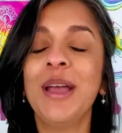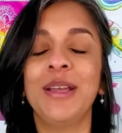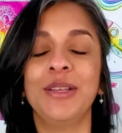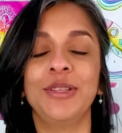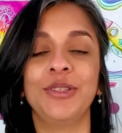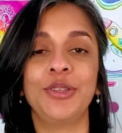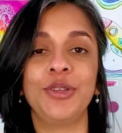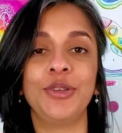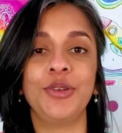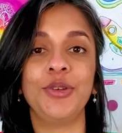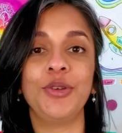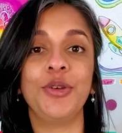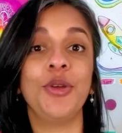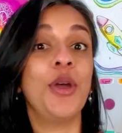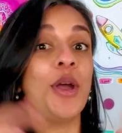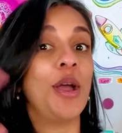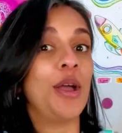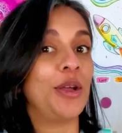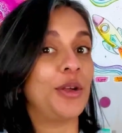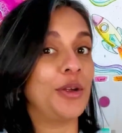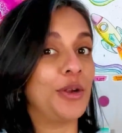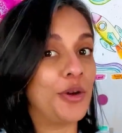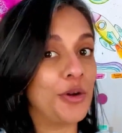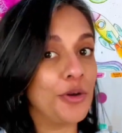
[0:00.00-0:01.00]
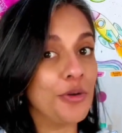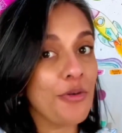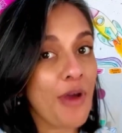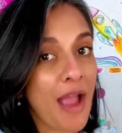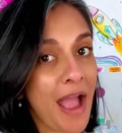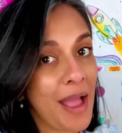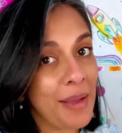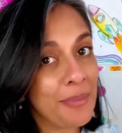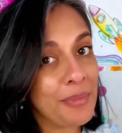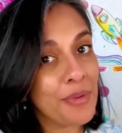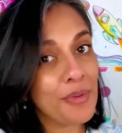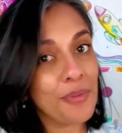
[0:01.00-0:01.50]
to
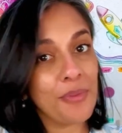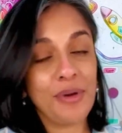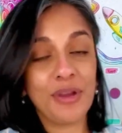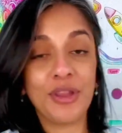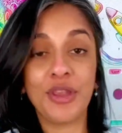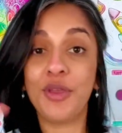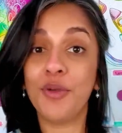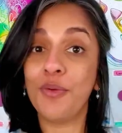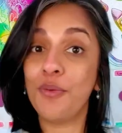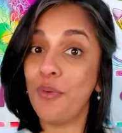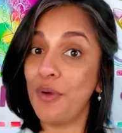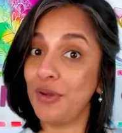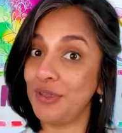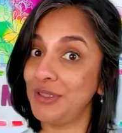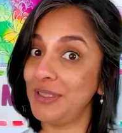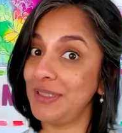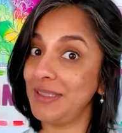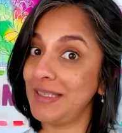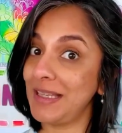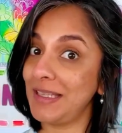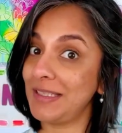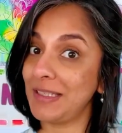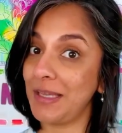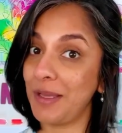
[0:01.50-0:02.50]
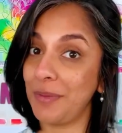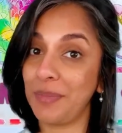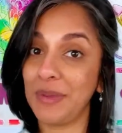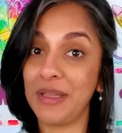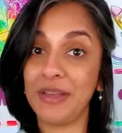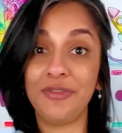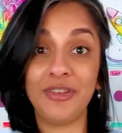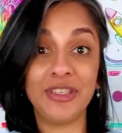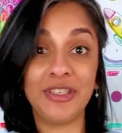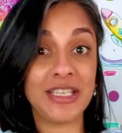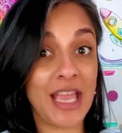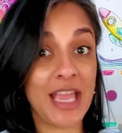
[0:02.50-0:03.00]
grab when you want to set up
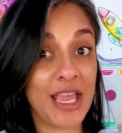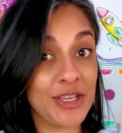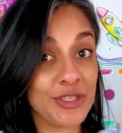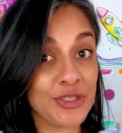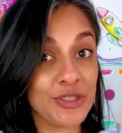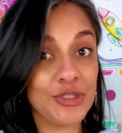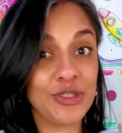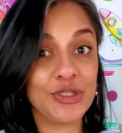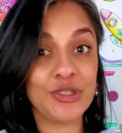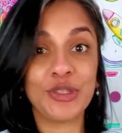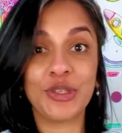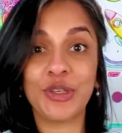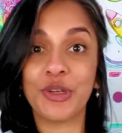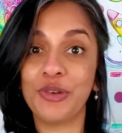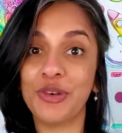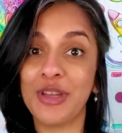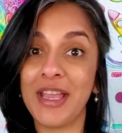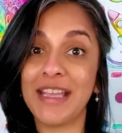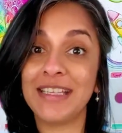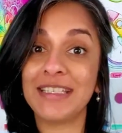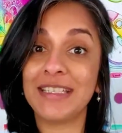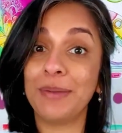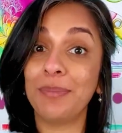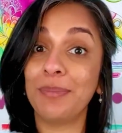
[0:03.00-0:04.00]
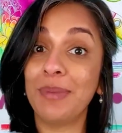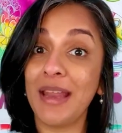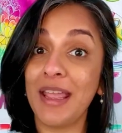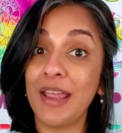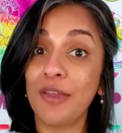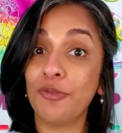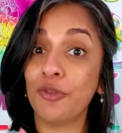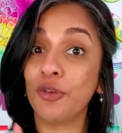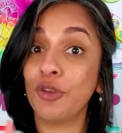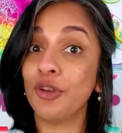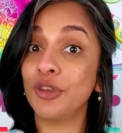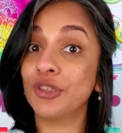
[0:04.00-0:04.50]
invitations to create and play
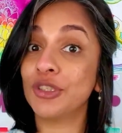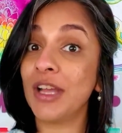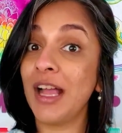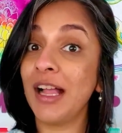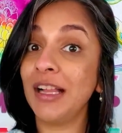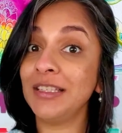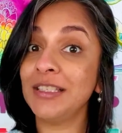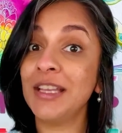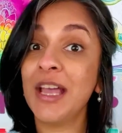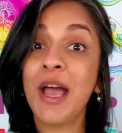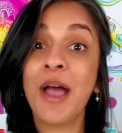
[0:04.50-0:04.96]
for your child,